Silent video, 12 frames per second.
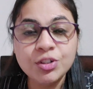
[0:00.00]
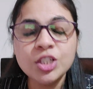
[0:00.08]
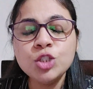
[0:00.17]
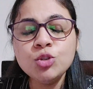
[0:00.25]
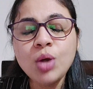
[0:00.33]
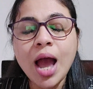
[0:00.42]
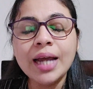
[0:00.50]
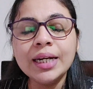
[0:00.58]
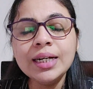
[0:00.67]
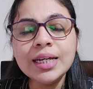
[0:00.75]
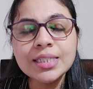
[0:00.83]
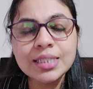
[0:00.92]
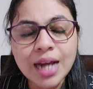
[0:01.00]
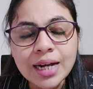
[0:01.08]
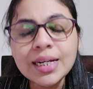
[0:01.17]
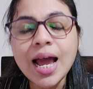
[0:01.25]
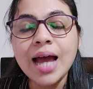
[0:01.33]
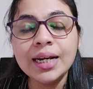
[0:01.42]
Once you
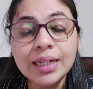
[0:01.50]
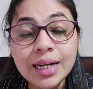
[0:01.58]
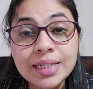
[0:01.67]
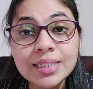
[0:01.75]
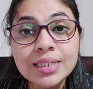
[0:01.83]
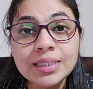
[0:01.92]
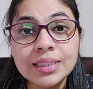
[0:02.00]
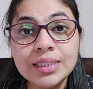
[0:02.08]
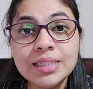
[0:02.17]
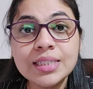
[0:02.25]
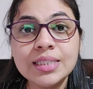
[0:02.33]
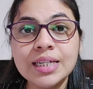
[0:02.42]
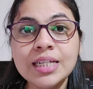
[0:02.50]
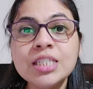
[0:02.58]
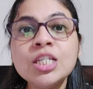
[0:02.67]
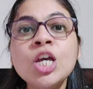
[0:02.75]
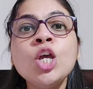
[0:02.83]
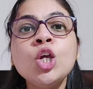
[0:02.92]
start analyzing these things,
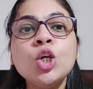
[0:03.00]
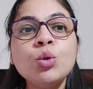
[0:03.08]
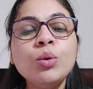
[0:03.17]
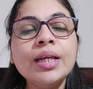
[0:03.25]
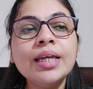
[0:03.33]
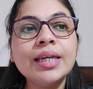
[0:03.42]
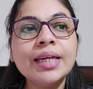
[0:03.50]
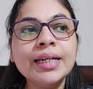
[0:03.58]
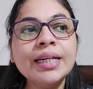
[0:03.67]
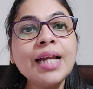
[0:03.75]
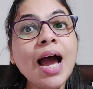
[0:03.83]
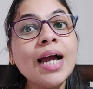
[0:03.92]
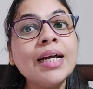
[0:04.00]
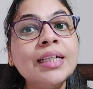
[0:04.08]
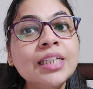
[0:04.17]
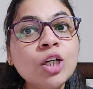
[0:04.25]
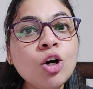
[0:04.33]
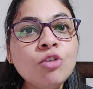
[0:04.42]
you will get an
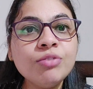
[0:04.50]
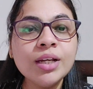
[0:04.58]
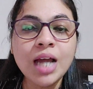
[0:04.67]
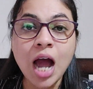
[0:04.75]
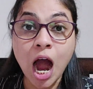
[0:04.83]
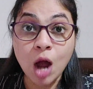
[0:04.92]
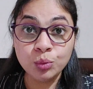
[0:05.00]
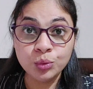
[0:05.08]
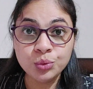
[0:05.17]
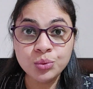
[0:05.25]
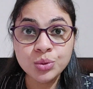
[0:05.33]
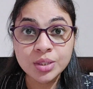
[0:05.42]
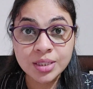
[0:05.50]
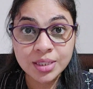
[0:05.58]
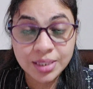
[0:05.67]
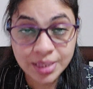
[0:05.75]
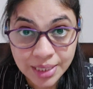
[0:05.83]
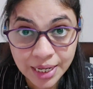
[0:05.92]
idea of like how to
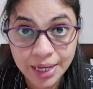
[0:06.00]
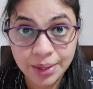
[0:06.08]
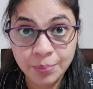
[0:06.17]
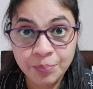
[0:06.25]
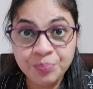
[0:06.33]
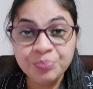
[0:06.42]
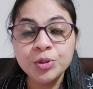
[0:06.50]
say,